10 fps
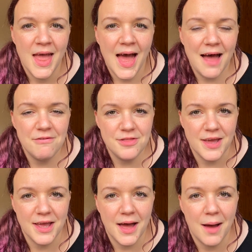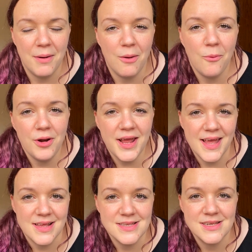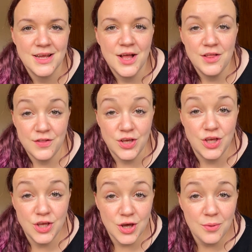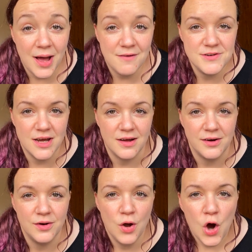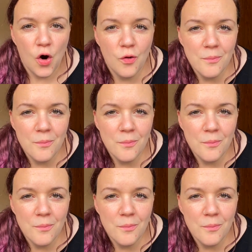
Have a think about what it is that you have done, or